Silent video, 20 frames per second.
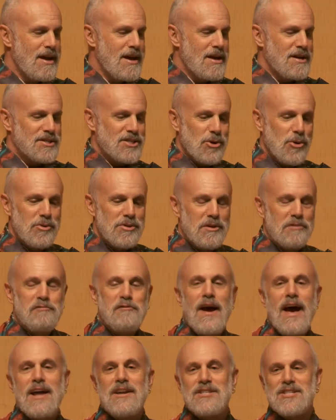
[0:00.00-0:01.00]
So the
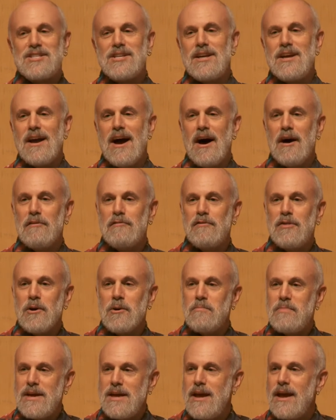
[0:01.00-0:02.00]
fantasy of there
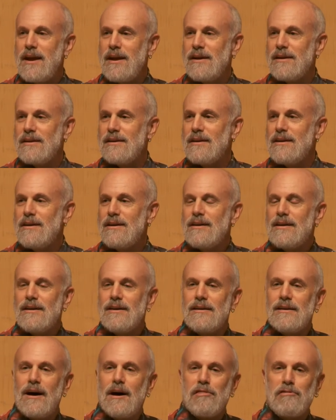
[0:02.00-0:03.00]
being
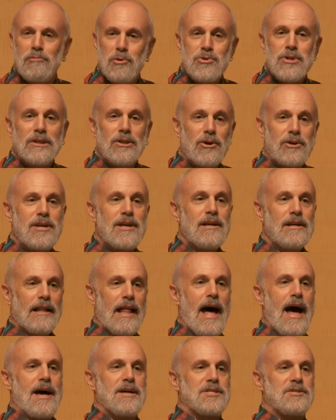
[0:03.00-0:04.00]
a through the looking
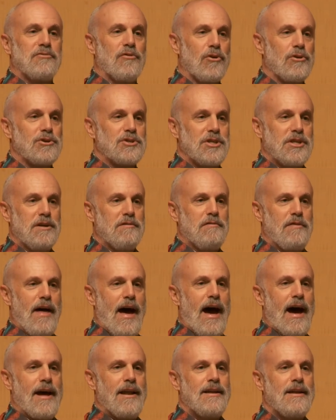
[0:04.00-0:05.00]
glass version of
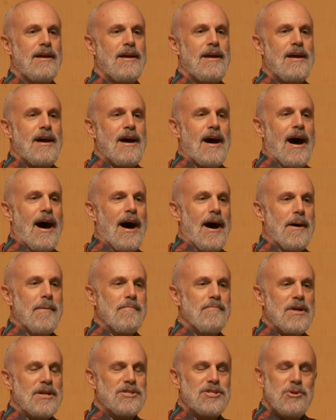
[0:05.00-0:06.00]
that
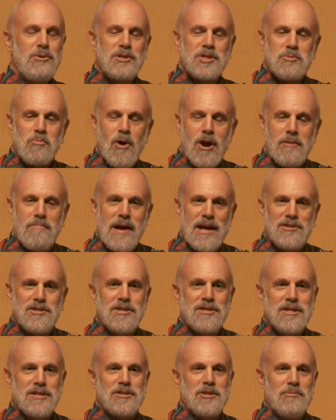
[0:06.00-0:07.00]
um, as soon as Mark
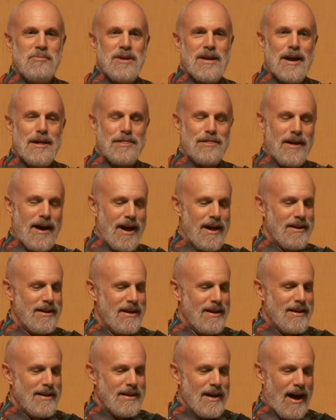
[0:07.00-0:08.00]
mentioned it to me, I thought,
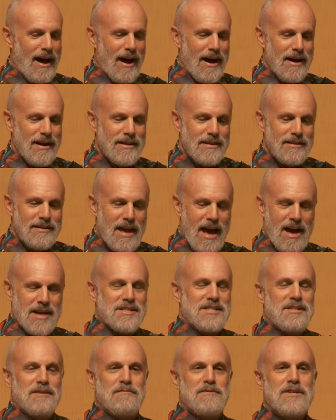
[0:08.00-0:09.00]
uh,
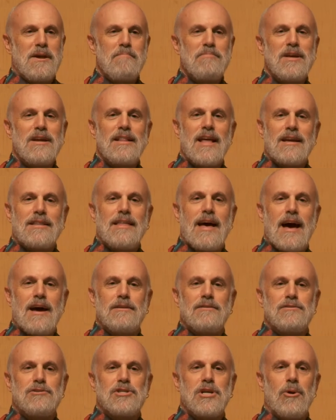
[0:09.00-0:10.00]
yes, if something like
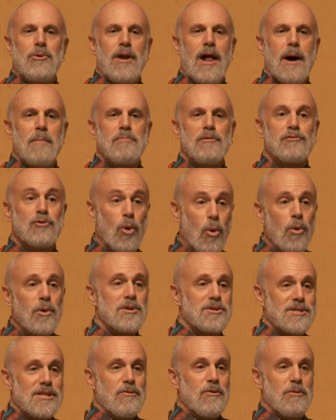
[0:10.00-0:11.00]
that showed up, of
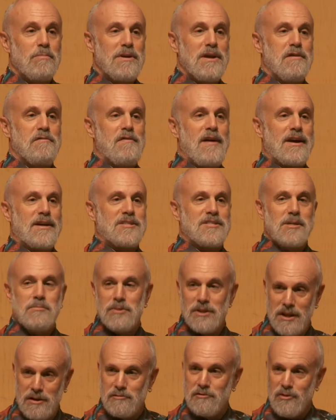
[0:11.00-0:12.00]
course there would be a
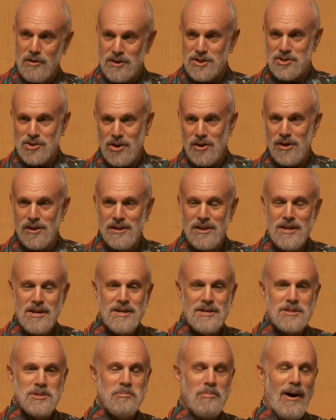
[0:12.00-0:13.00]
facsimile for us all
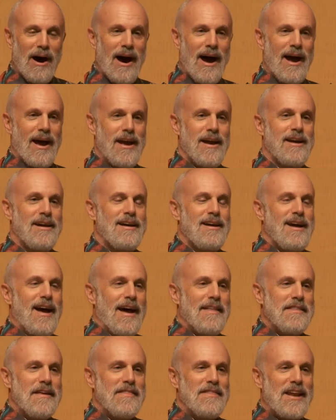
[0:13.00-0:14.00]
to buy.
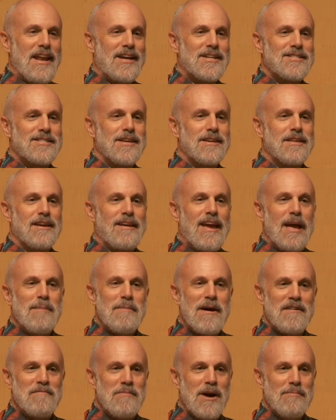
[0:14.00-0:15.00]
And then the next thing that came
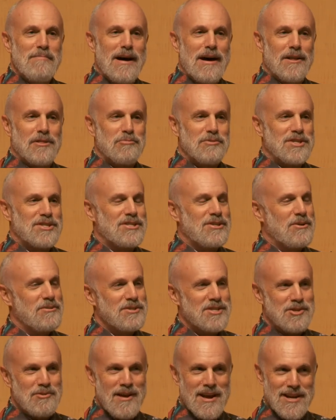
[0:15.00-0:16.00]
out of my mouth was so
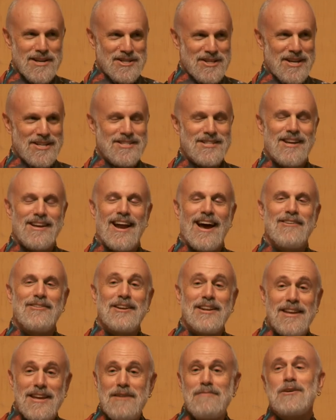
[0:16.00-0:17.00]
strange. I said, I
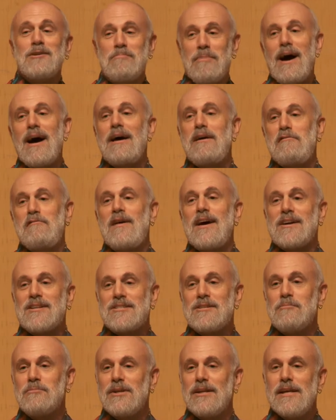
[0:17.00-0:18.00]
would even buy a
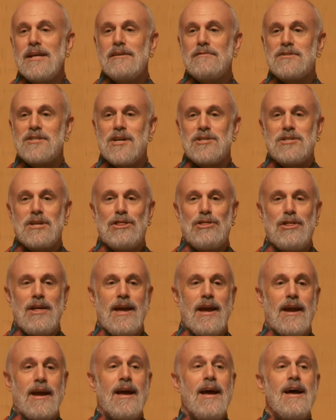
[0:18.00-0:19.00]
facsimile of such a
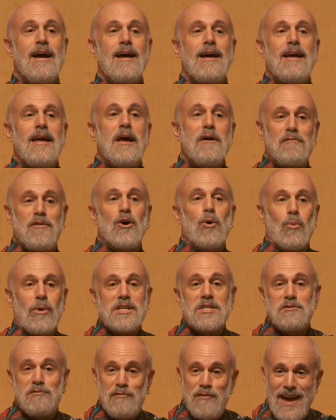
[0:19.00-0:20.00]
thing if it
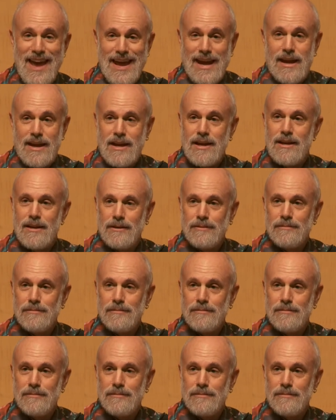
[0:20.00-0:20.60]
was fake.